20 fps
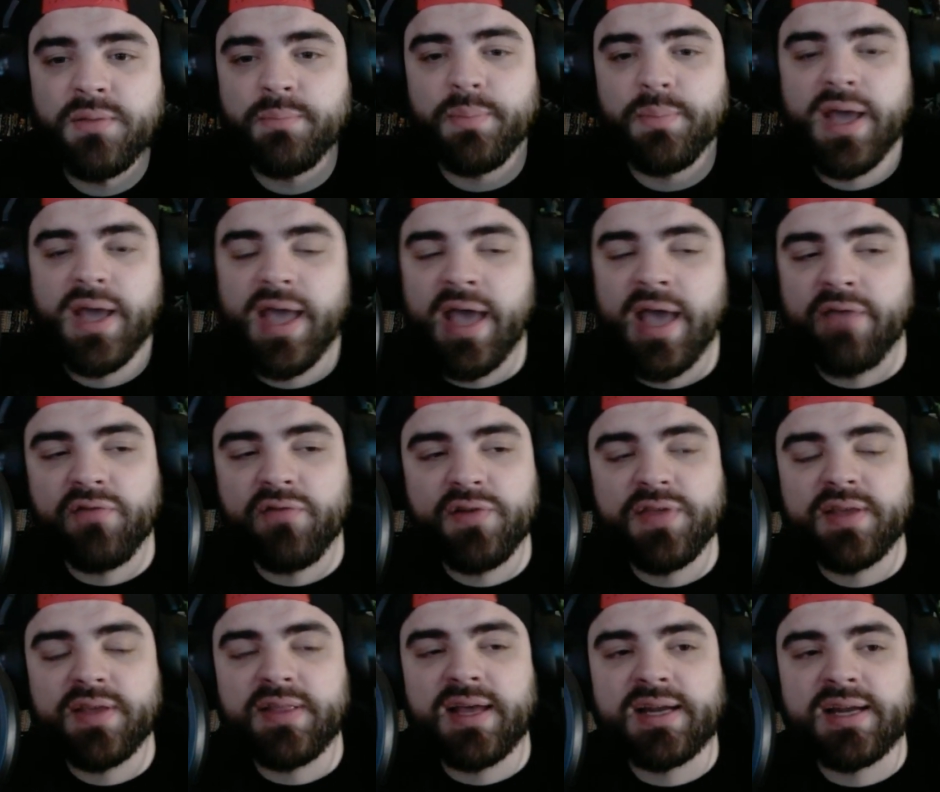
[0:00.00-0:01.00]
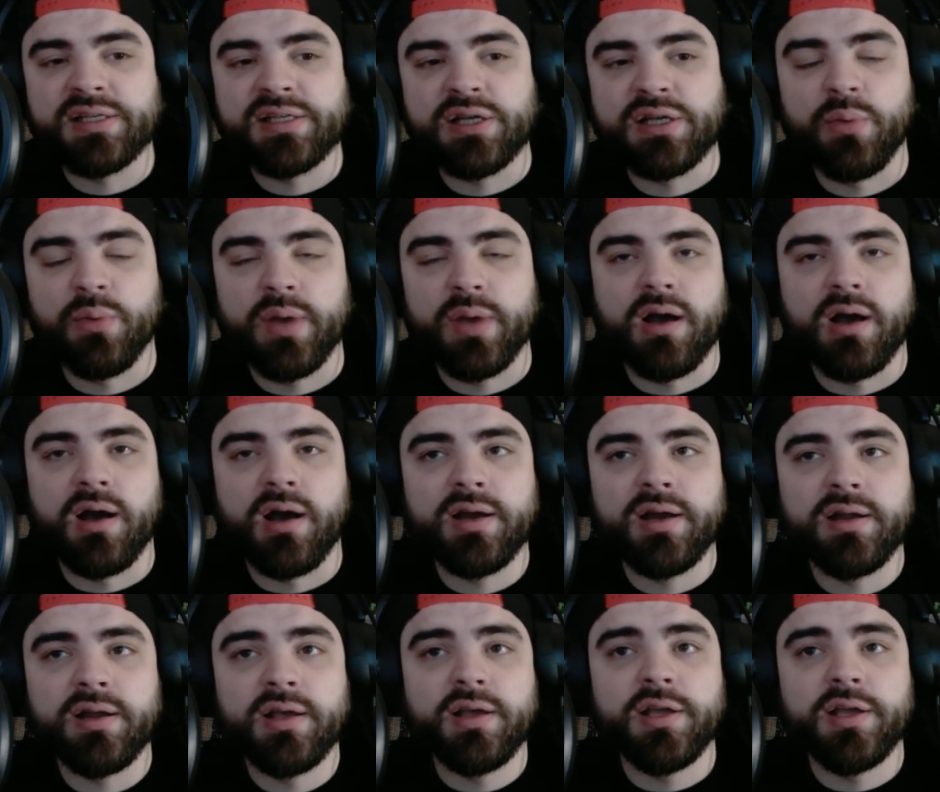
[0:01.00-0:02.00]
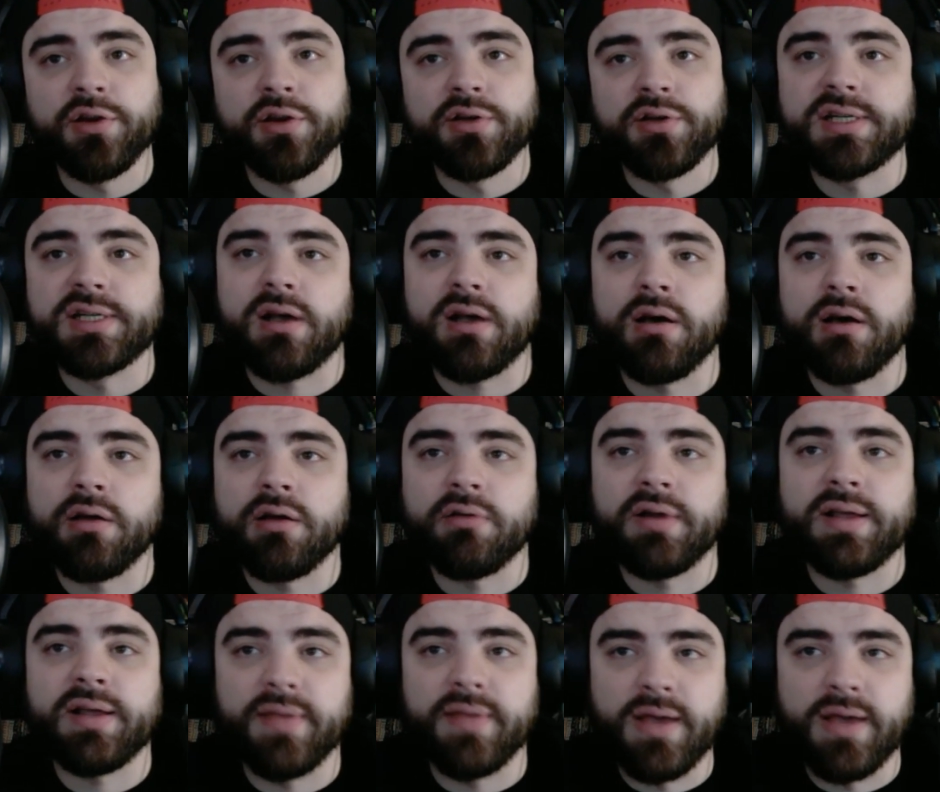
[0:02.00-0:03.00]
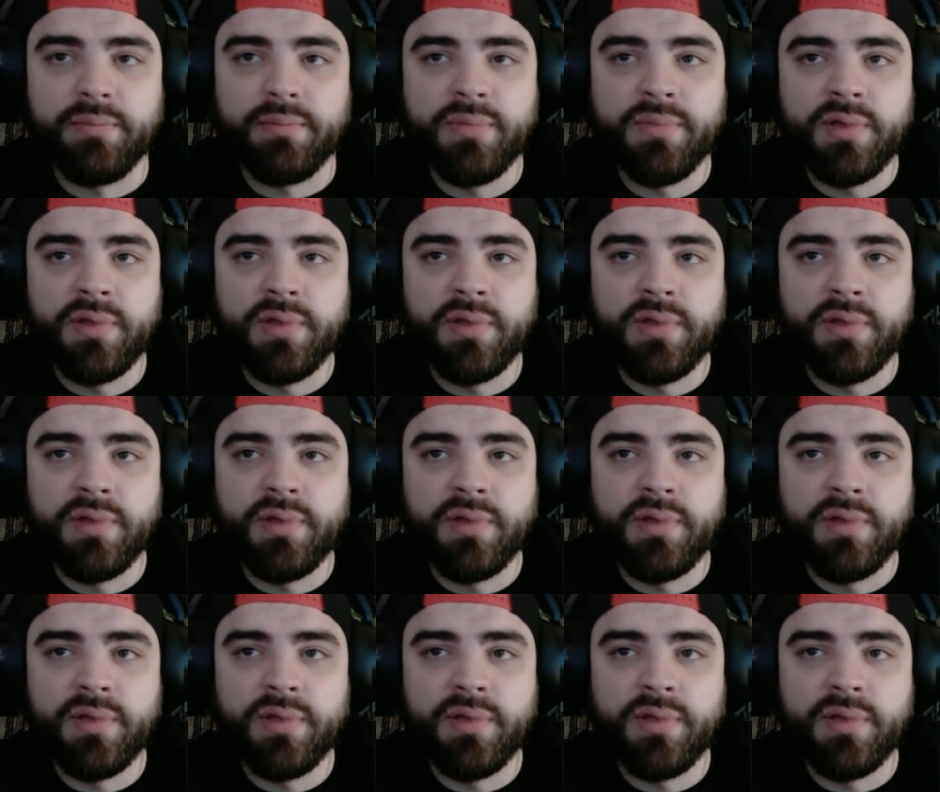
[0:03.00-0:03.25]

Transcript: By everything that is going on, you're dishonoring them.